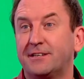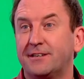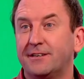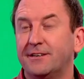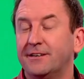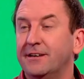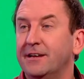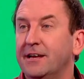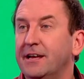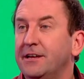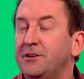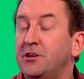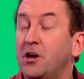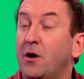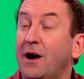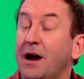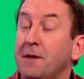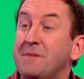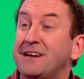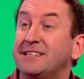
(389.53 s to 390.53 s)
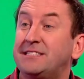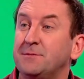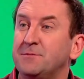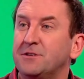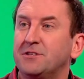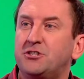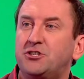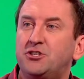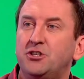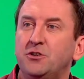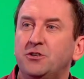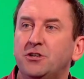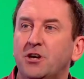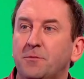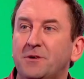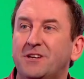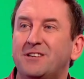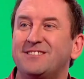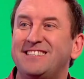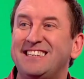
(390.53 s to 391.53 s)
No, I met him at the
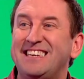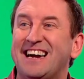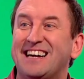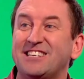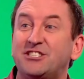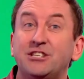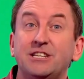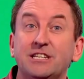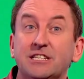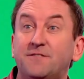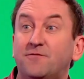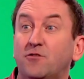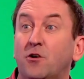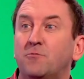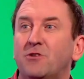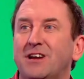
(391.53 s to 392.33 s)
studio because he actually is from